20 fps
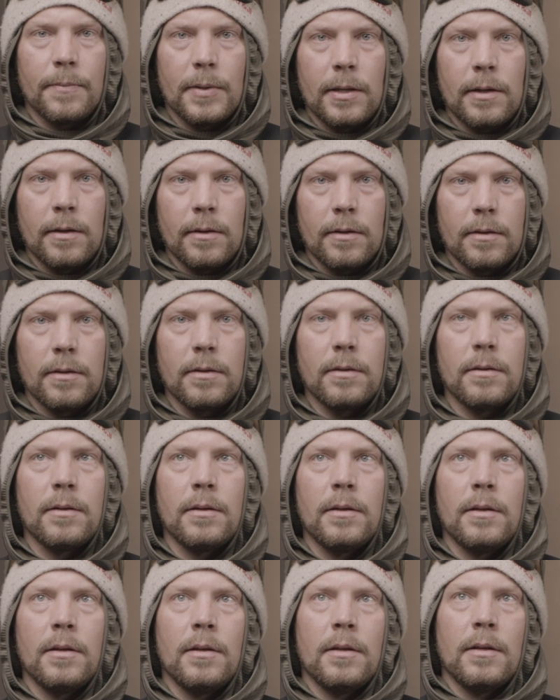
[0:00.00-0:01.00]
been
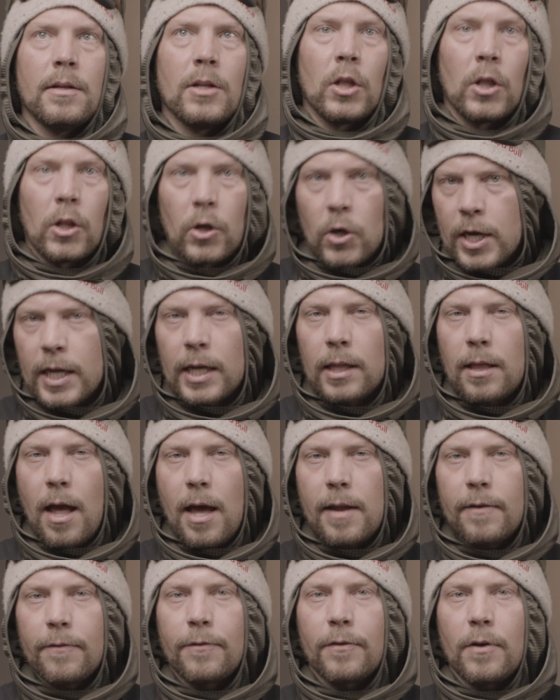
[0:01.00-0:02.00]
learning a
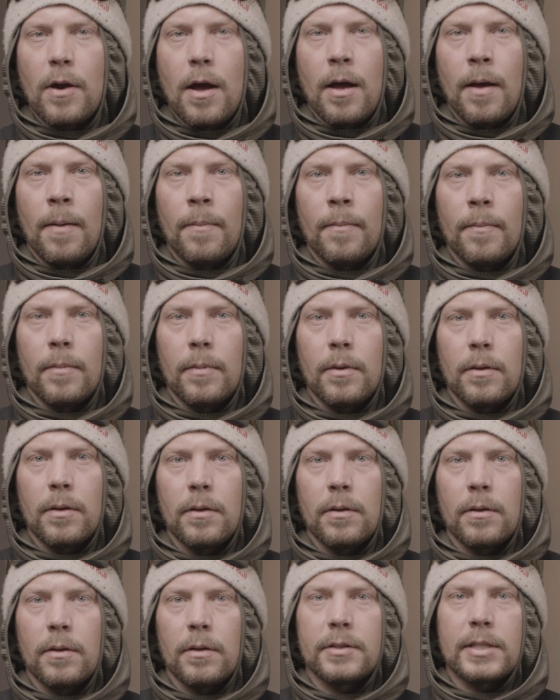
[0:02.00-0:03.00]
lot from
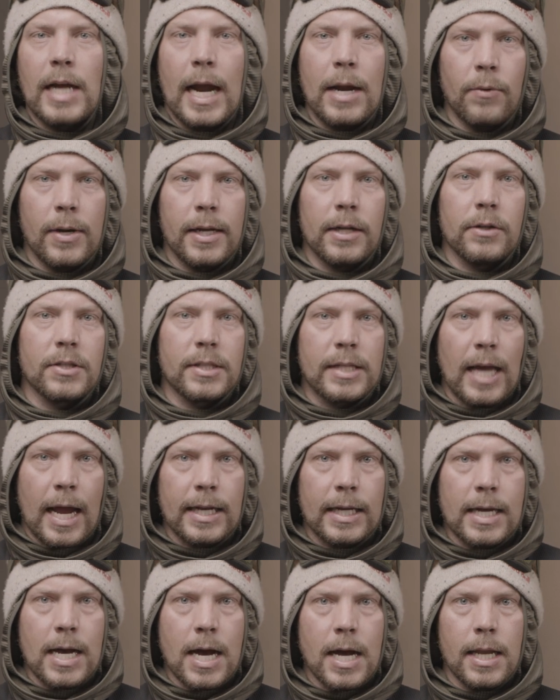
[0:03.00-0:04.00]
the tight radial
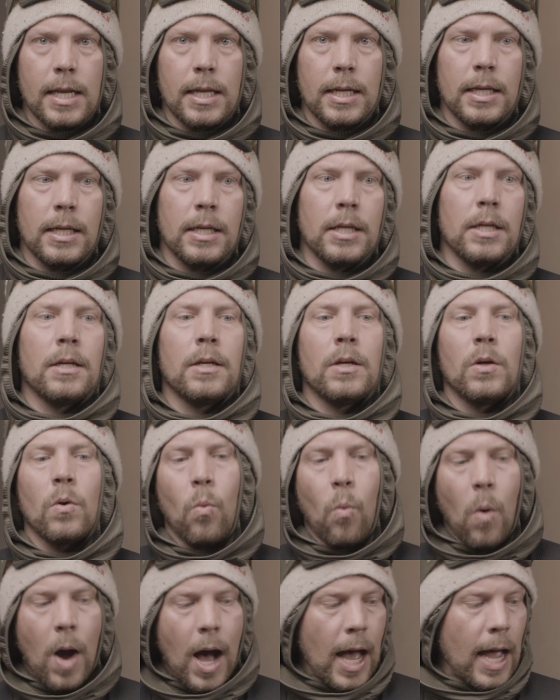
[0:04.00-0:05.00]
side cut,
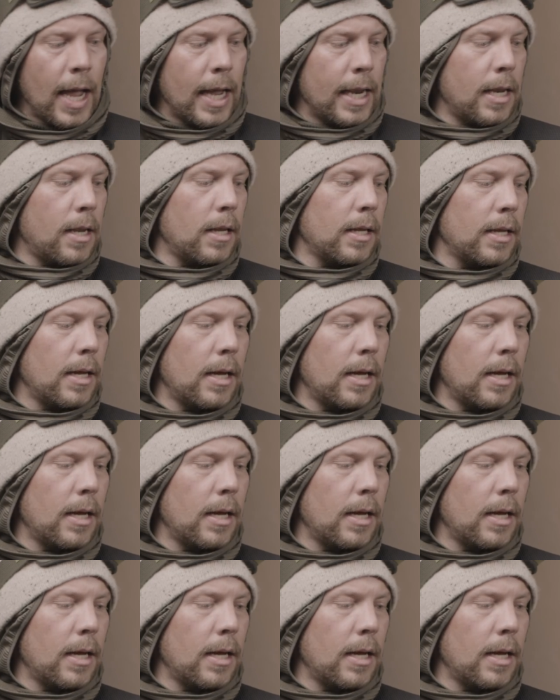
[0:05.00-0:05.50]
wide.